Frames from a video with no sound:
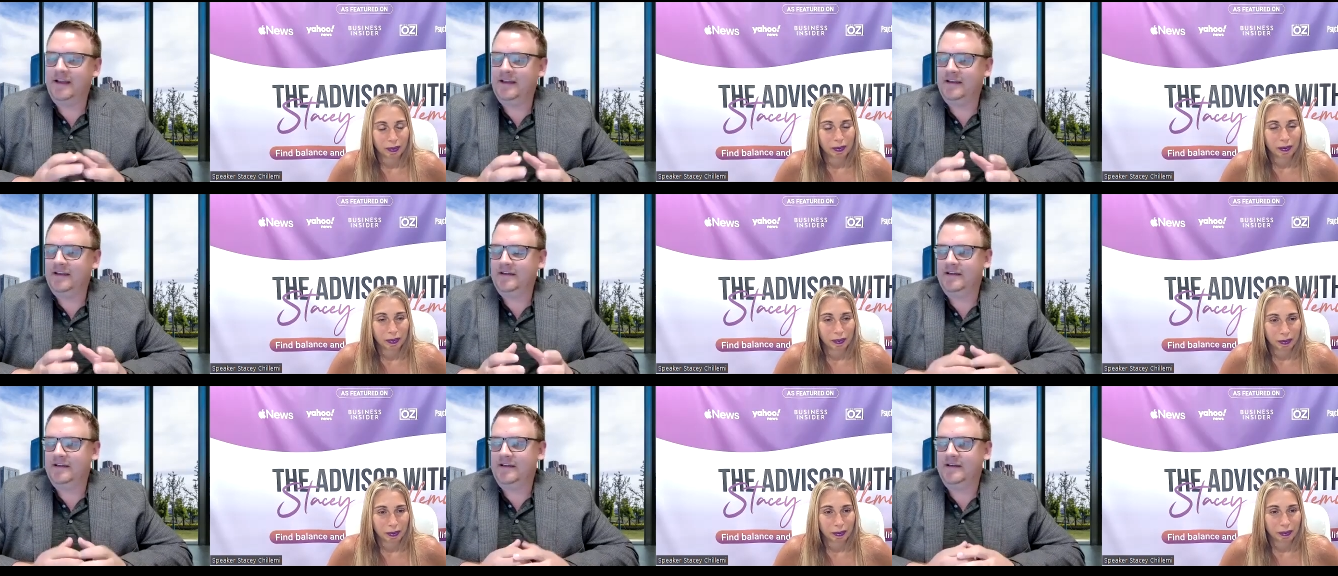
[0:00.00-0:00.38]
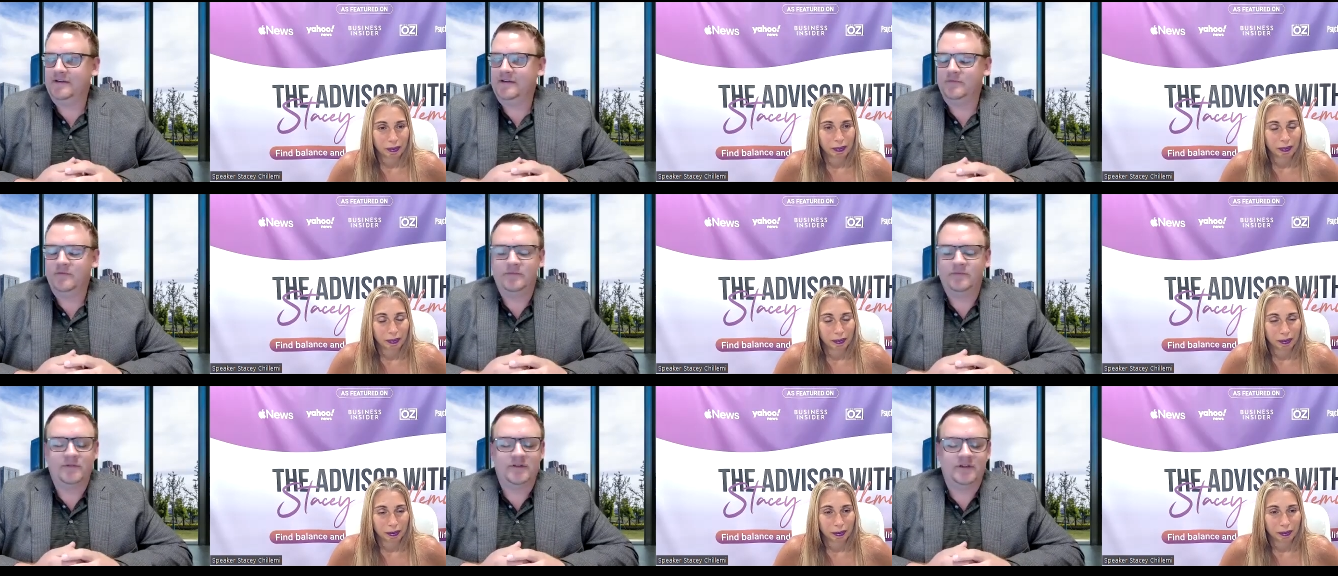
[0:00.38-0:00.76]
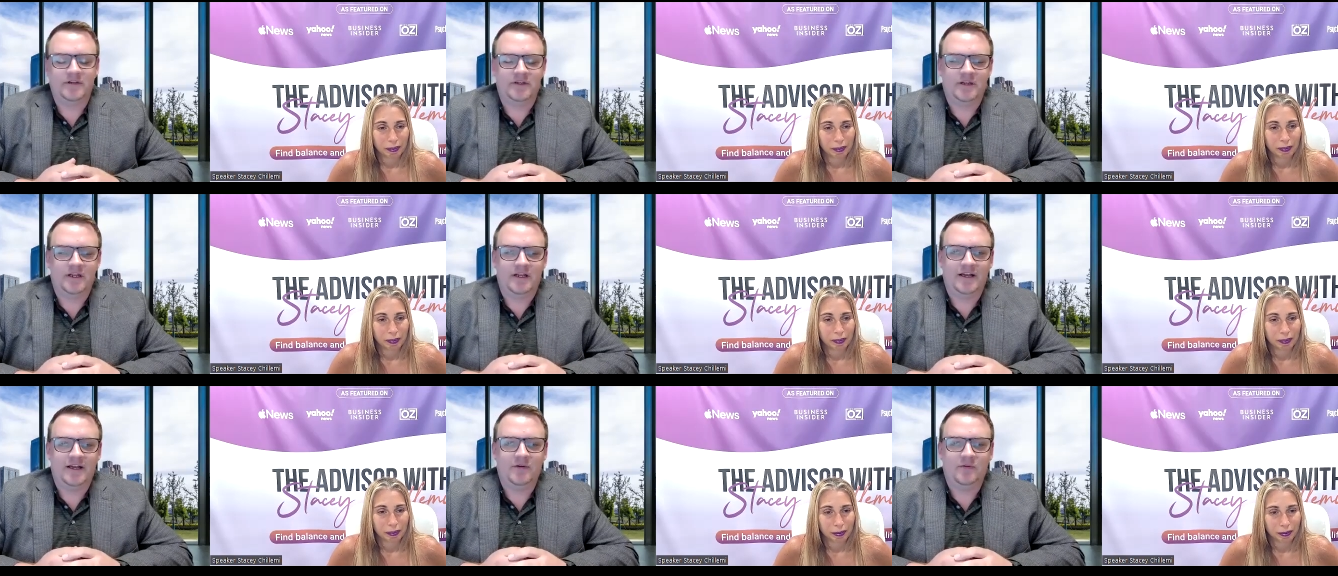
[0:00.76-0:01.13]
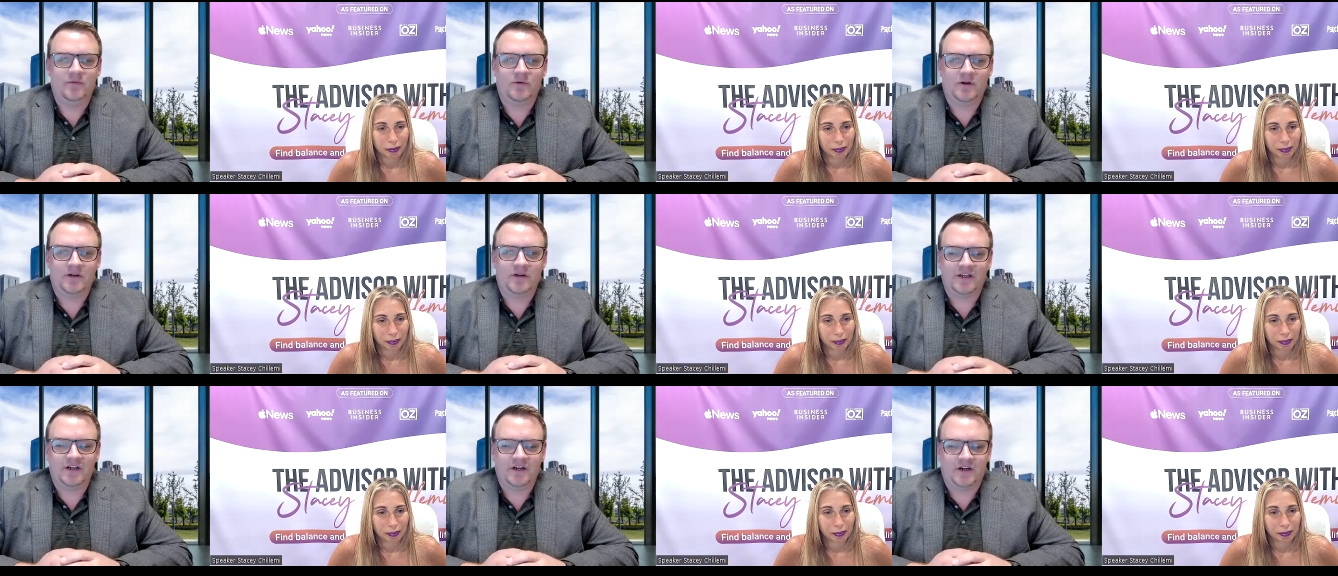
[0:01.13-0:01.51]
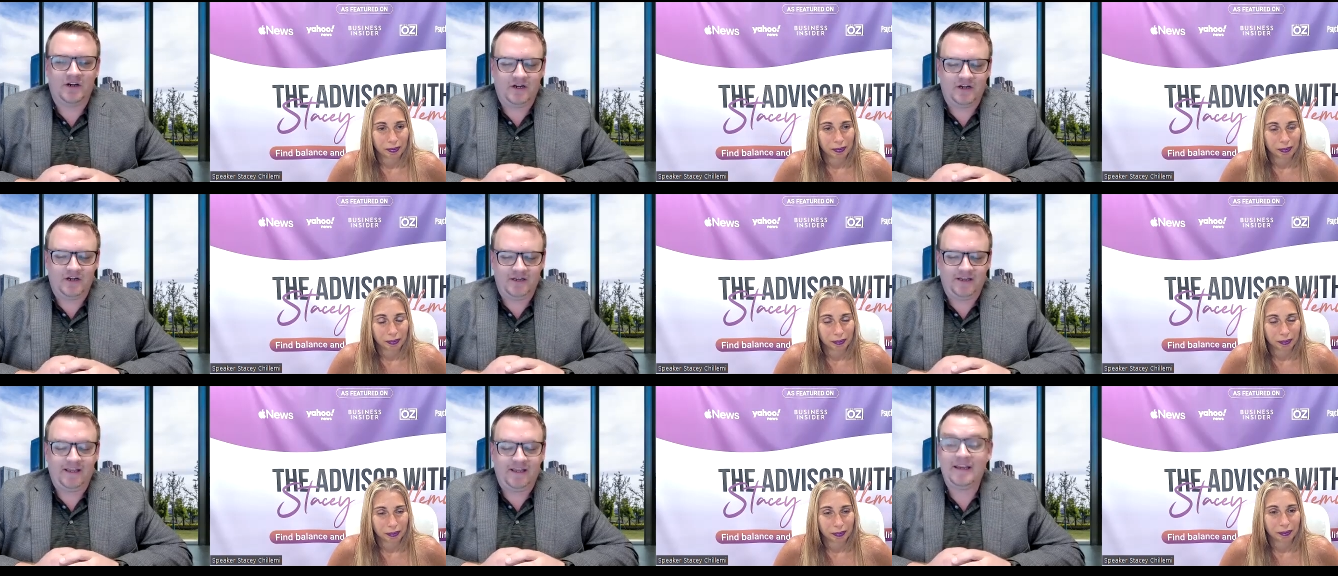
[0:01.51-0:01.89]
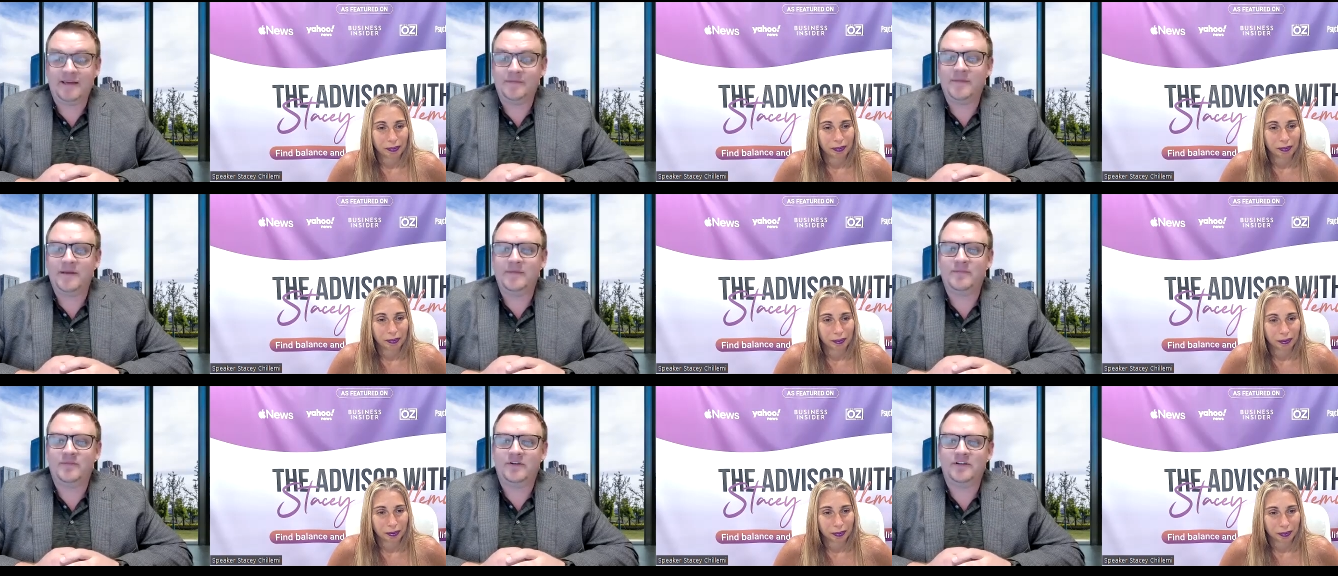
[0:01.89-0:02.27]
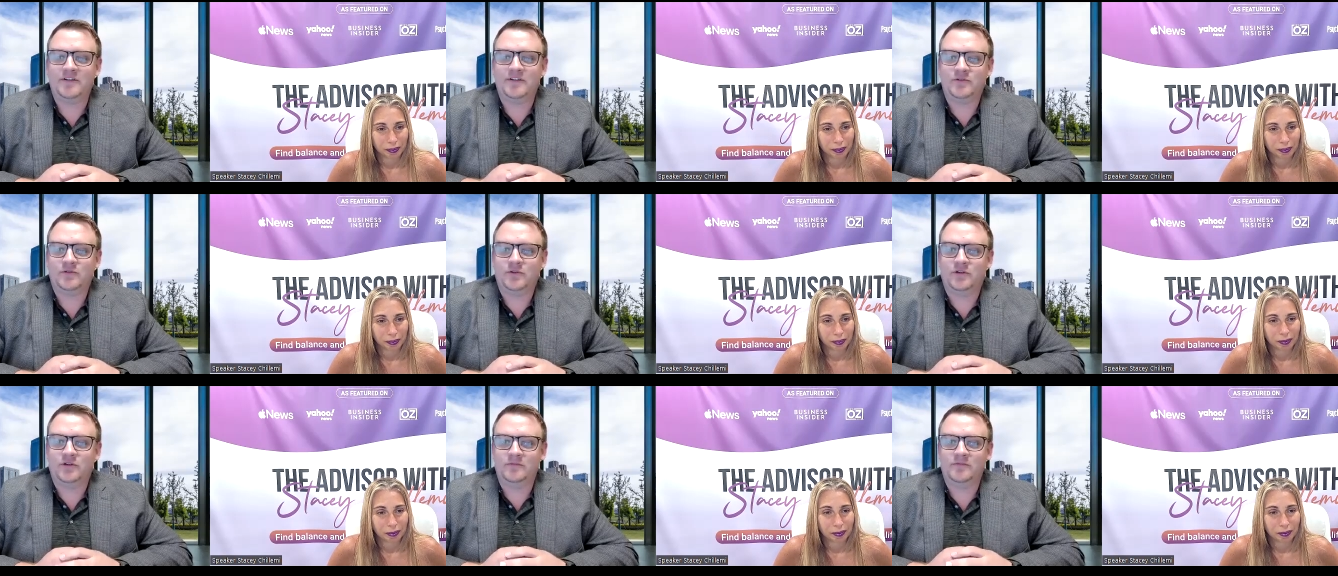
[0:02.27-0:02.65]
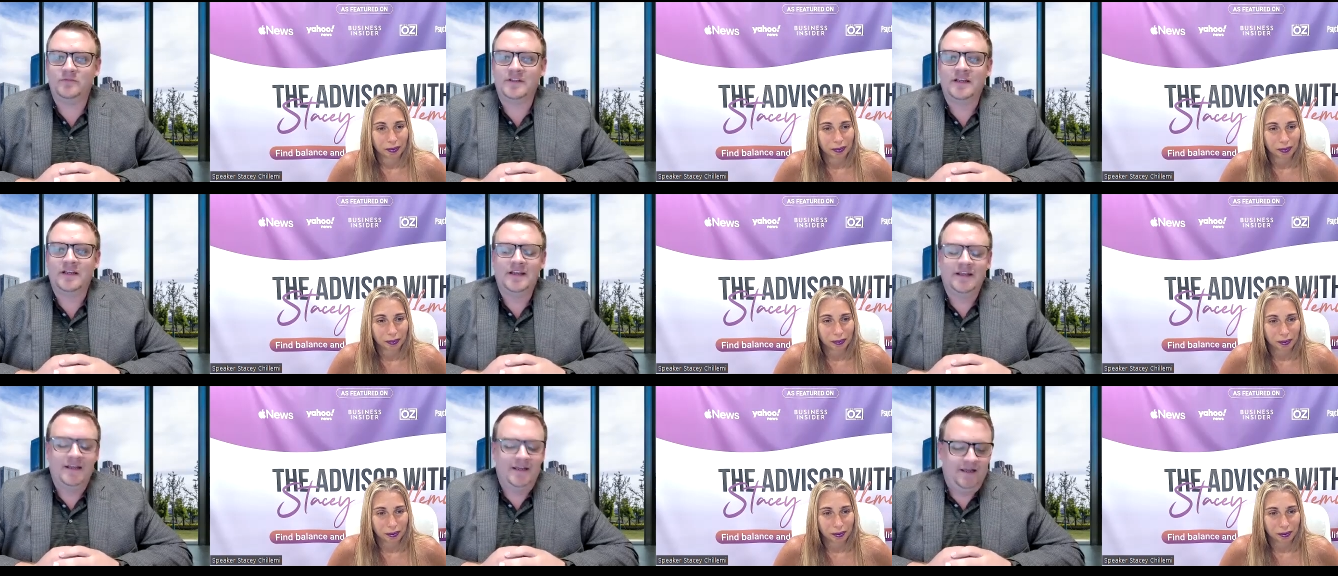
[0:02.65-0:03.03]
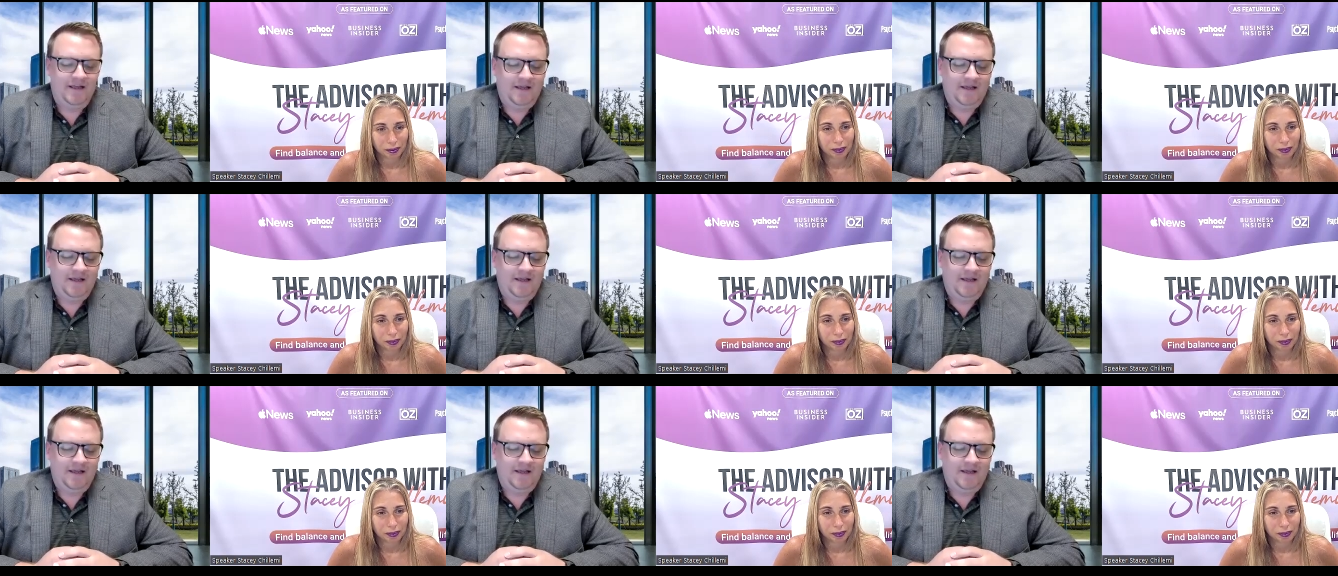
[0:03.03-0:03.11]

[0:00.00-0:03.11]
Speaker 1: and we've been working hard at getting people into homes.